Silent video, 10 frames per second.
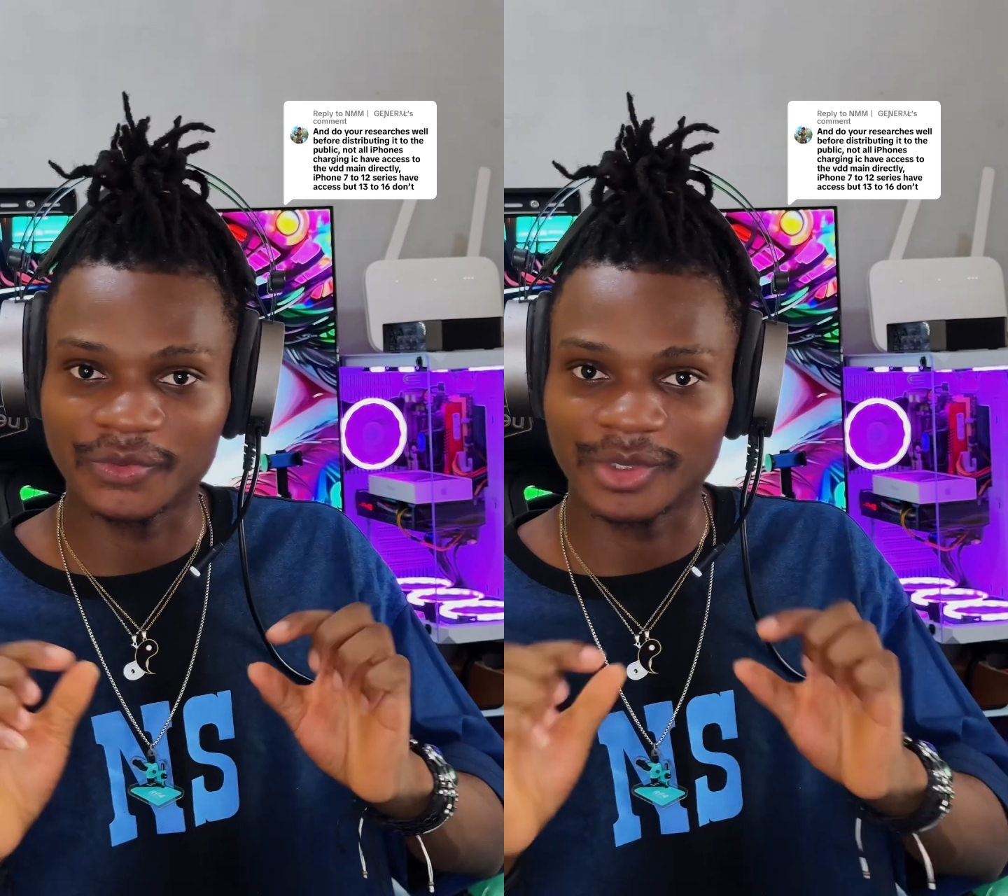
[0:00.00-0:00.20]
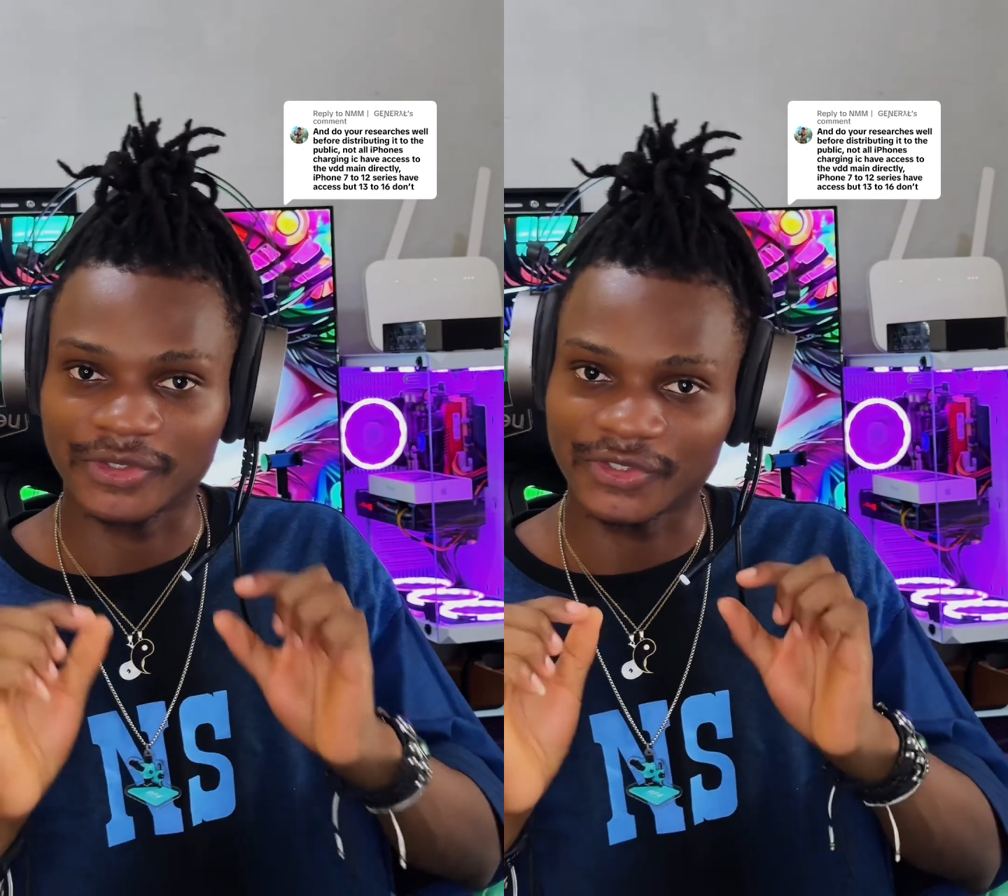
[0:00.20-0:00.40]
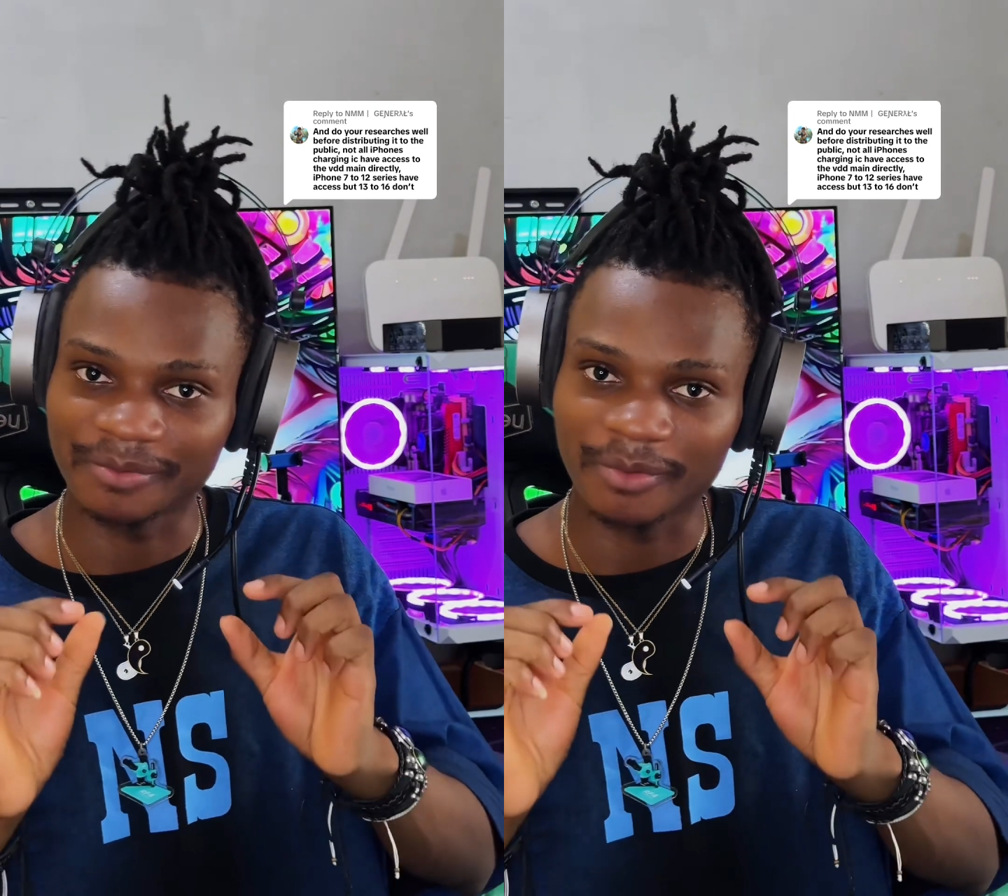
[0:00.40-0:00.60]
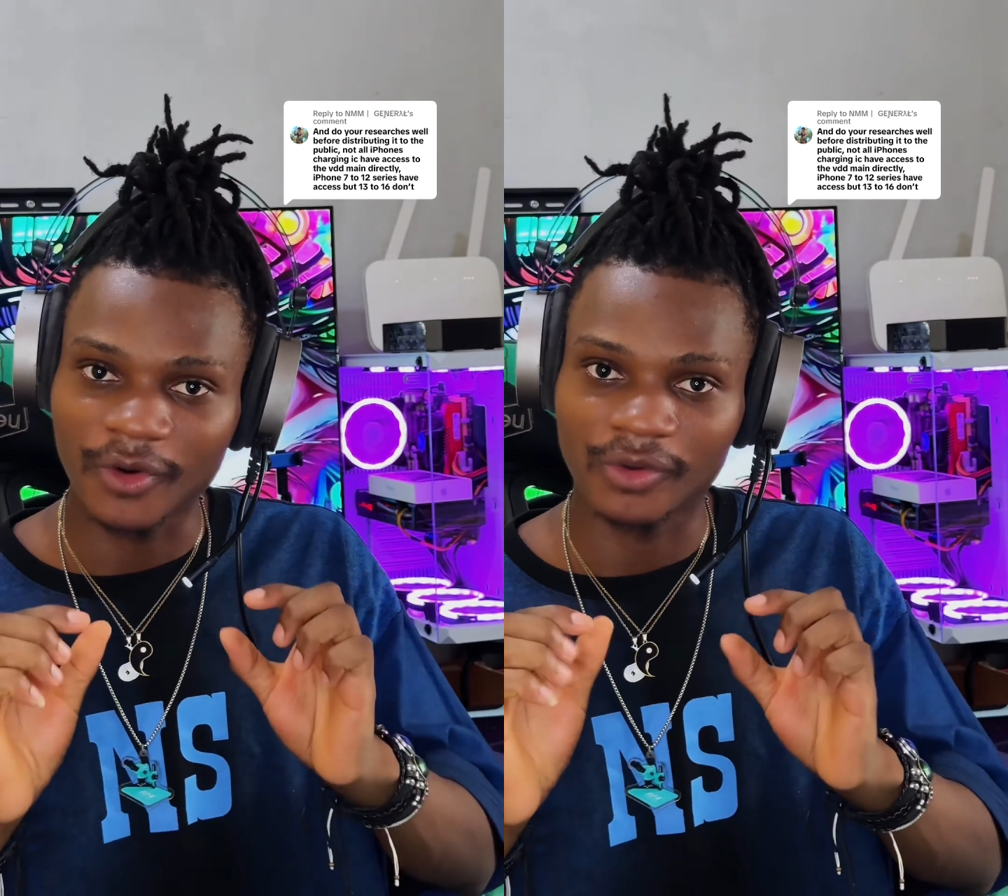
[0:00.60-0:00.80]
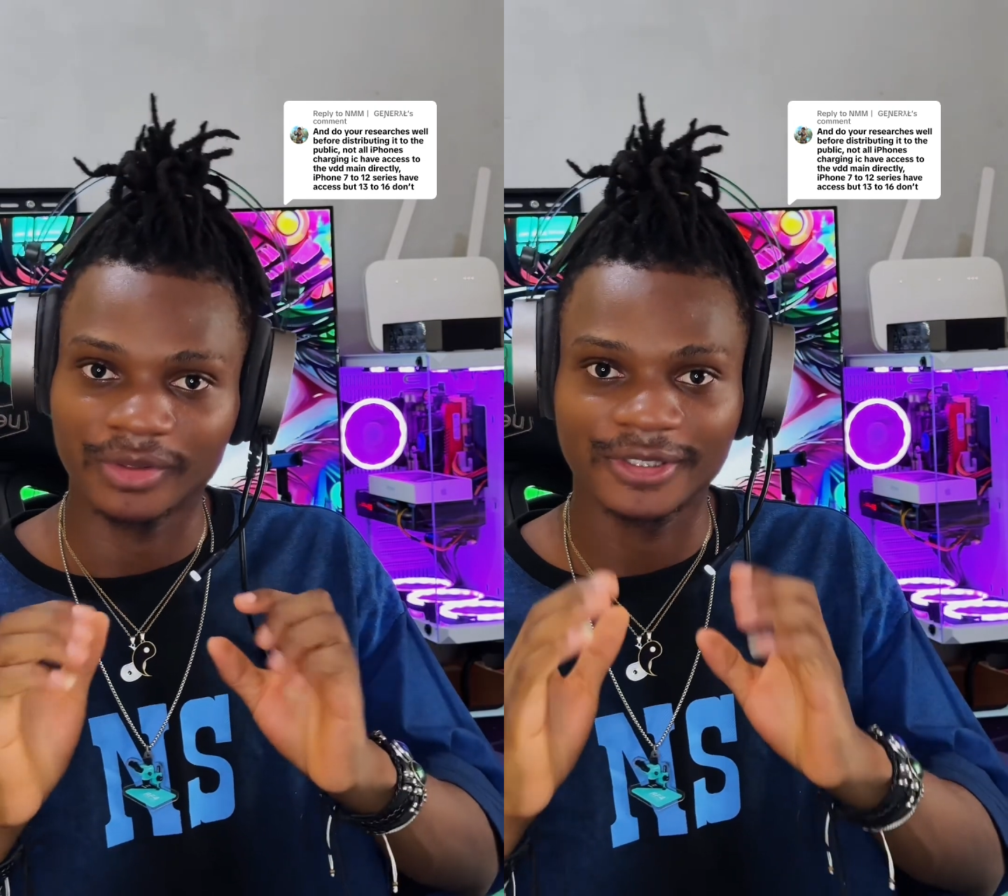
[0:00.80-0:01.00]
with a
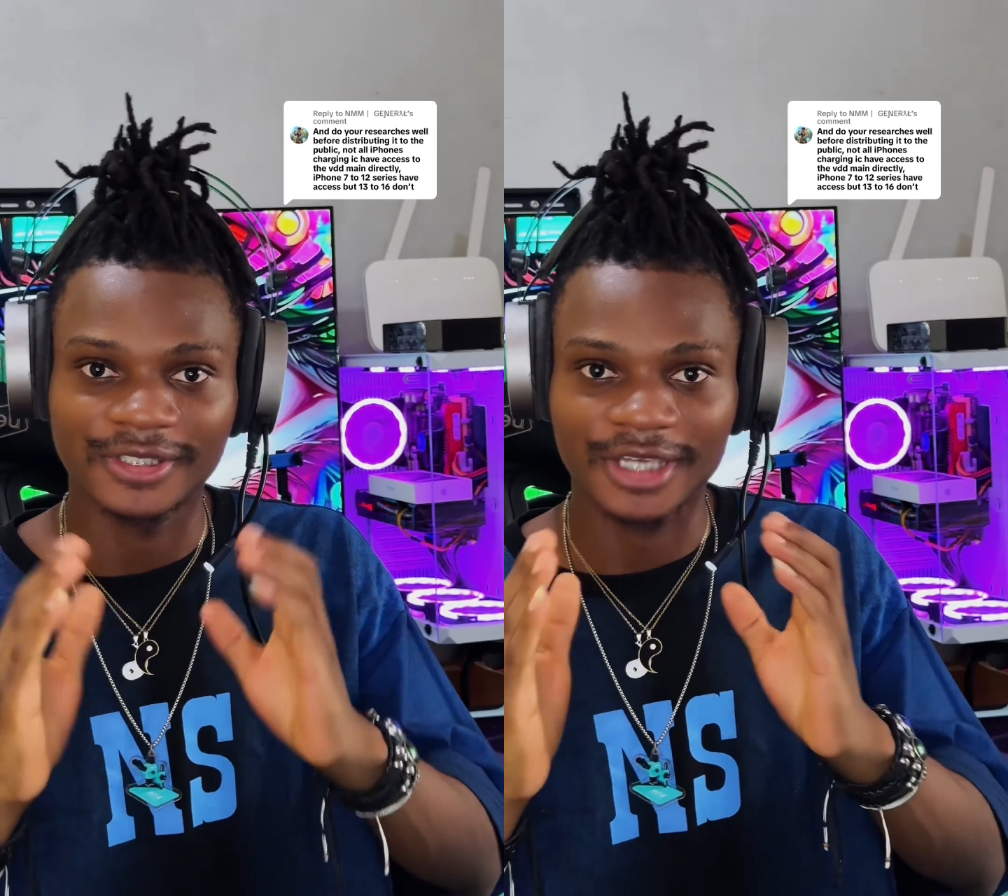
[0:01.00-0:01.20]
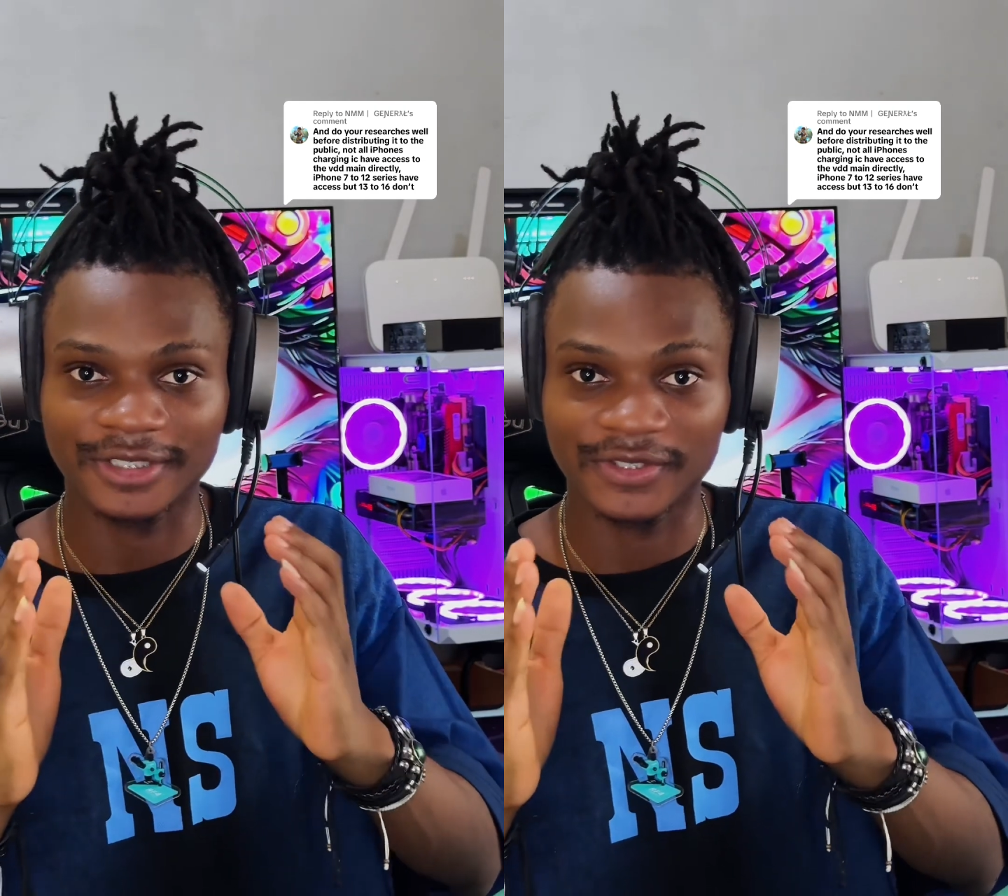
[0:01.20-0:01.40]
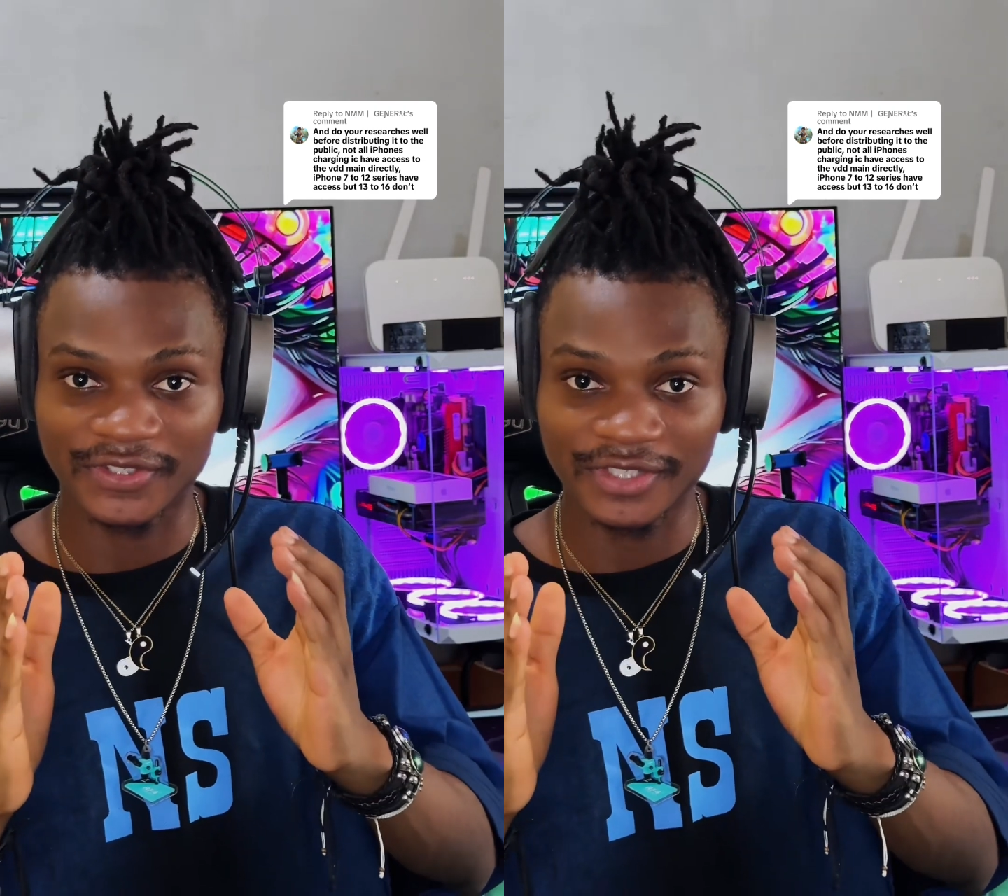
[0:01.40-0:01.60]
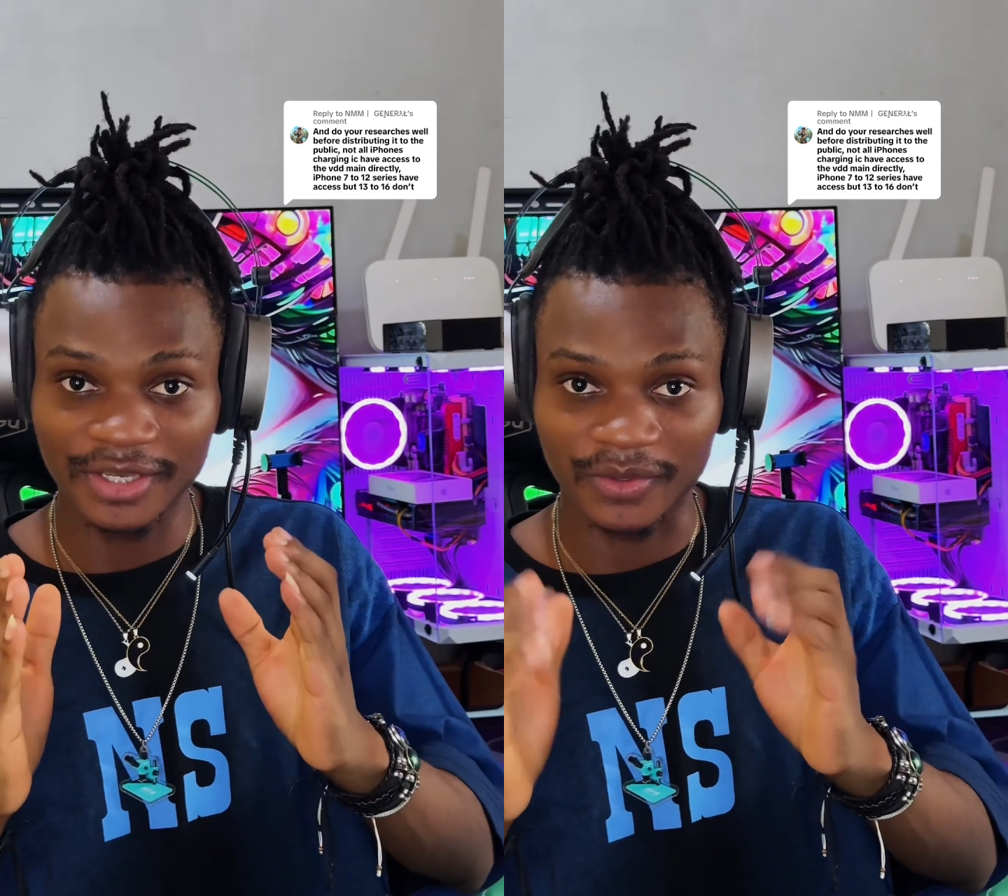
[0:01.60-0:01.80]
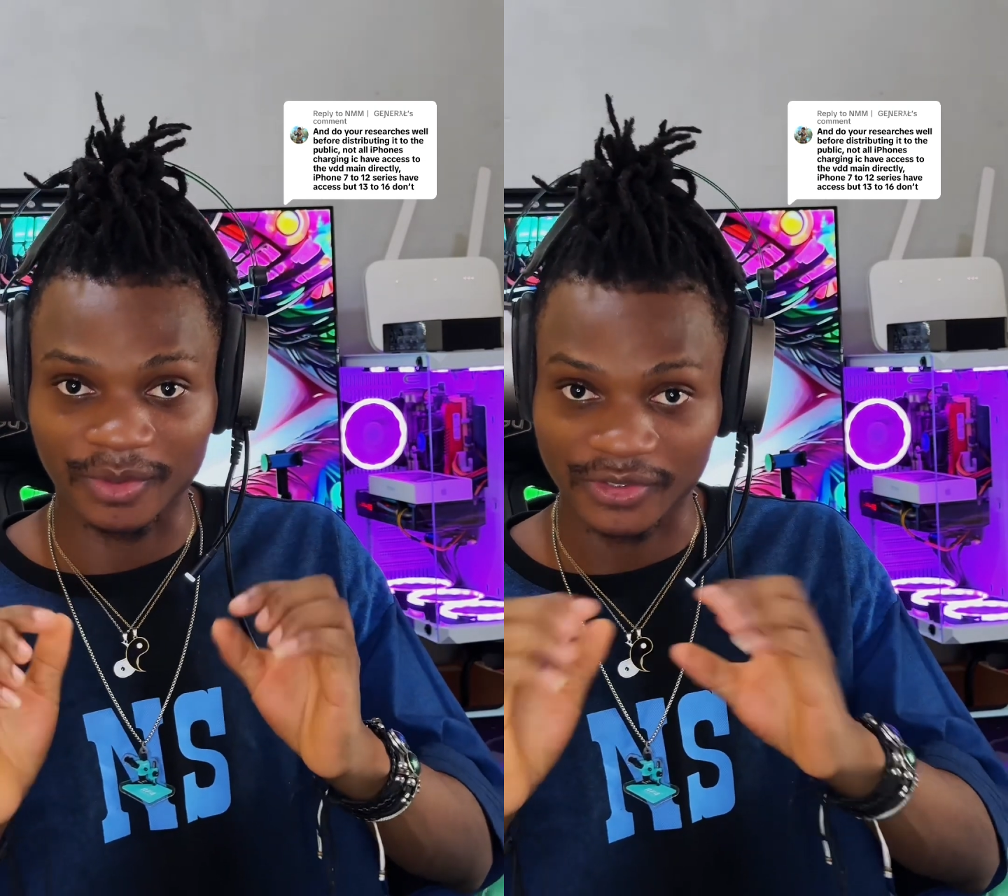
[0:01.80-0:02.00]
small charging circuit,